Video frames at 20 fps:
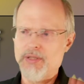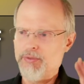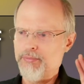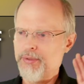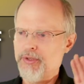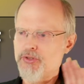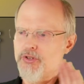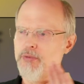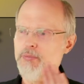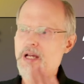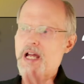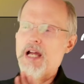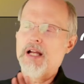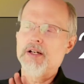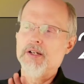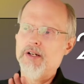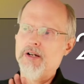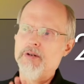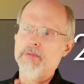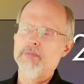He's pushing
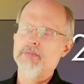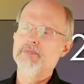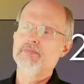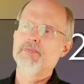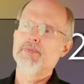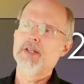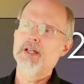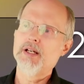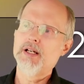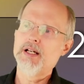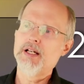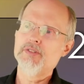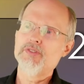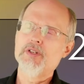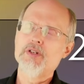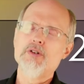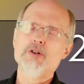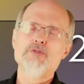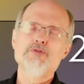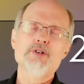back. Nope, I
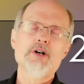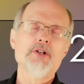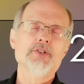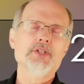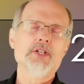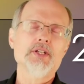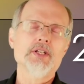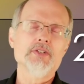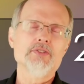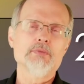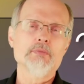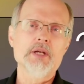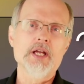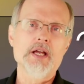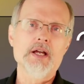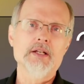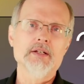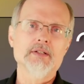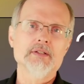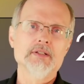see no fault in this
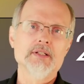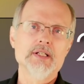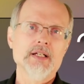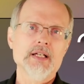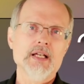man,